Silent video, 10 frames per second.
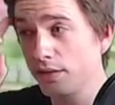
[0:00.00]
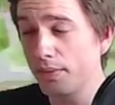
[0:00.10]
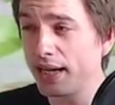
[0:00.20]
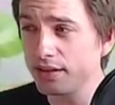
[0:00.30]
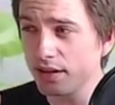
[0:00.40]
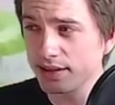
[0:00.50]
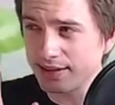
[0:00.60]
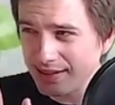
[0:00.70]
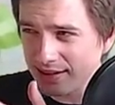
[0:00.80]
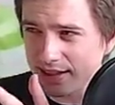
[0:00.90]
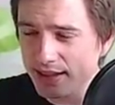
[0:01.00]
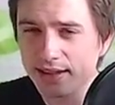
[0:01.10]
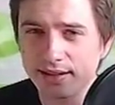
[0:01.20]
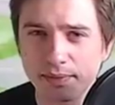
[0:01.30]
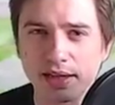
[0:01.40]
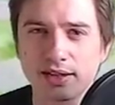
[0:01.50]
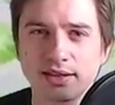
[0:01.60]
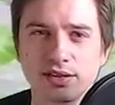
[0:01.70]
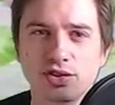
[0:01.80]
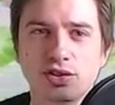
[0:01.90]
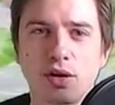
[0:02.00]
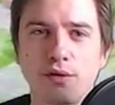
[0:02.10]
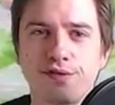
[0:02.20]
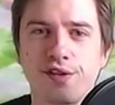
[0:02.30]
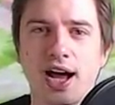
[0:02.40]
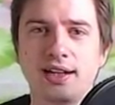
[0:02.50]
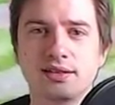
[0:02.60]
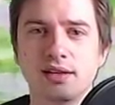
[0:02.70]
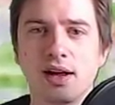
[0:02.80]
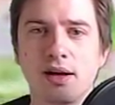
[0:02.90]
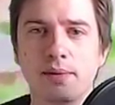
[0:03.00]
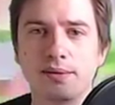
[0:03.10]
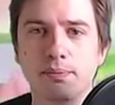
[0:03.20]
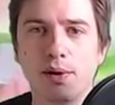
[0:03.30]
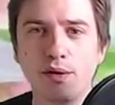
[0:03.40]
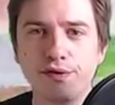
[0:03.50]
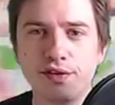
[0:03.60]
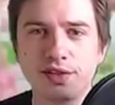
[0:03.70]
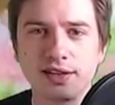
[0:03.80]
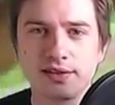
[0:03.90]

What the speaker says: might not see it because it's so fast, but both of these